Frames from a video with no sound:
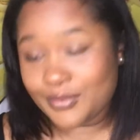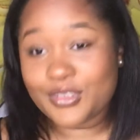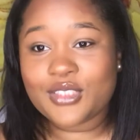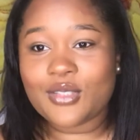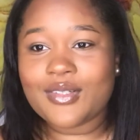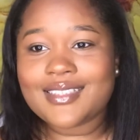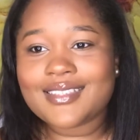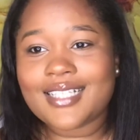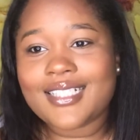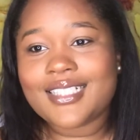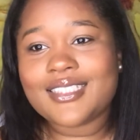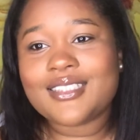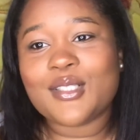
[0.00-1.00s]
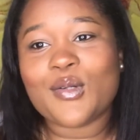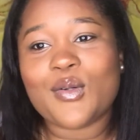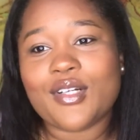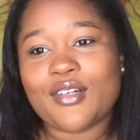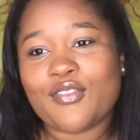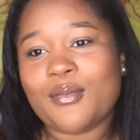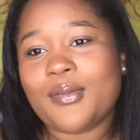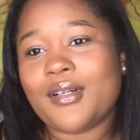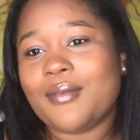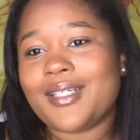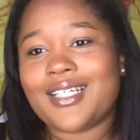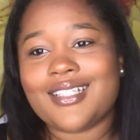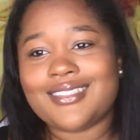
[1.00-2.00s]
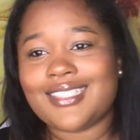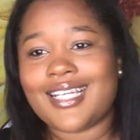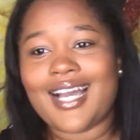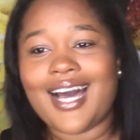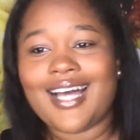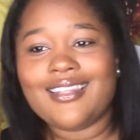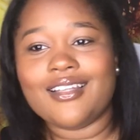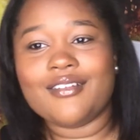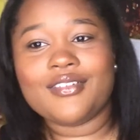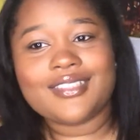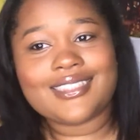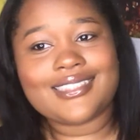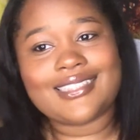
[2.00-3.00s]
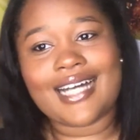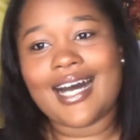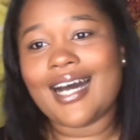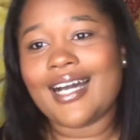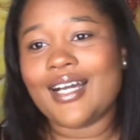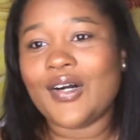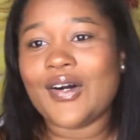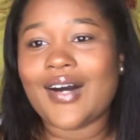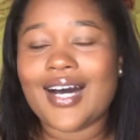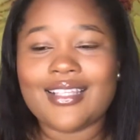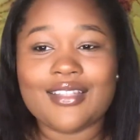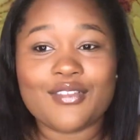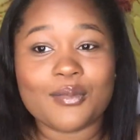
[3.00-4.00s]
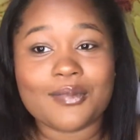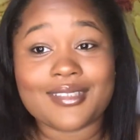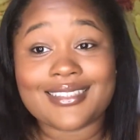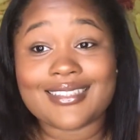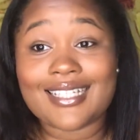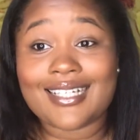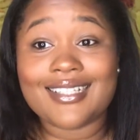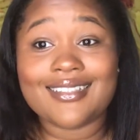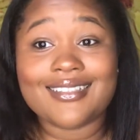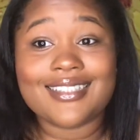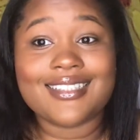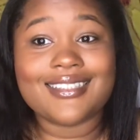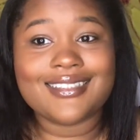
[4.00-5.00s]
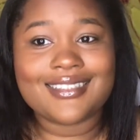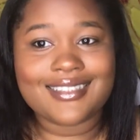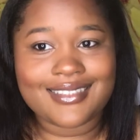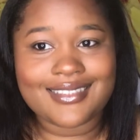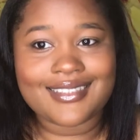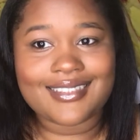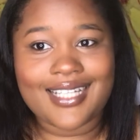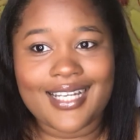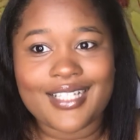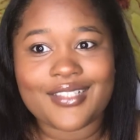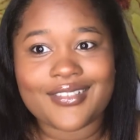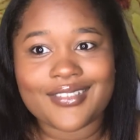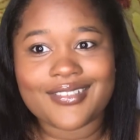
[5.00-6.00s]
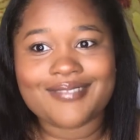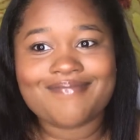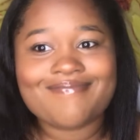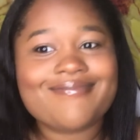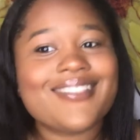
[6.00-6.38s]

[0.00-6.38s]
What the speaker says: was so excited to order from her because, like, I love her style, I love her personality. She's that girl.